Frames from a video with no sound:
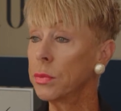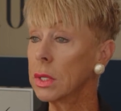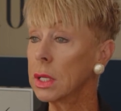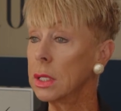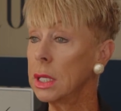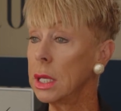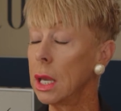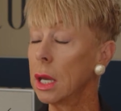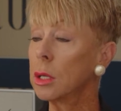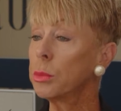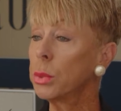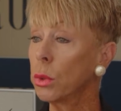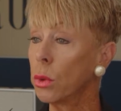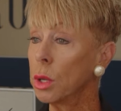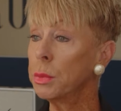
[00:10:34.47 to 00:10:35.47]
the
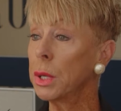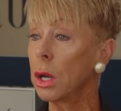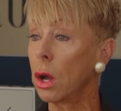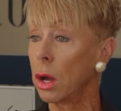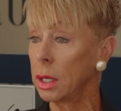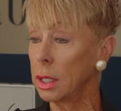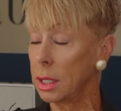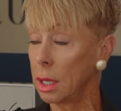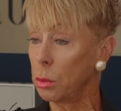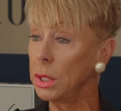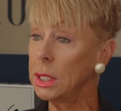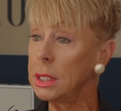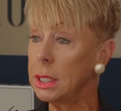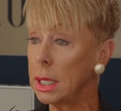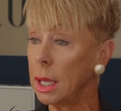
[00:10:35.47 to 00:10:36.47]
unemployment audit that we
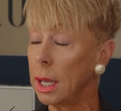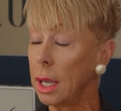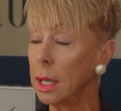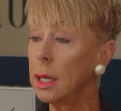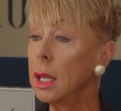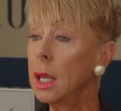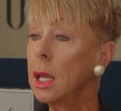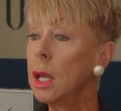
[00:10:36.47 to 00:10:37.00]
did,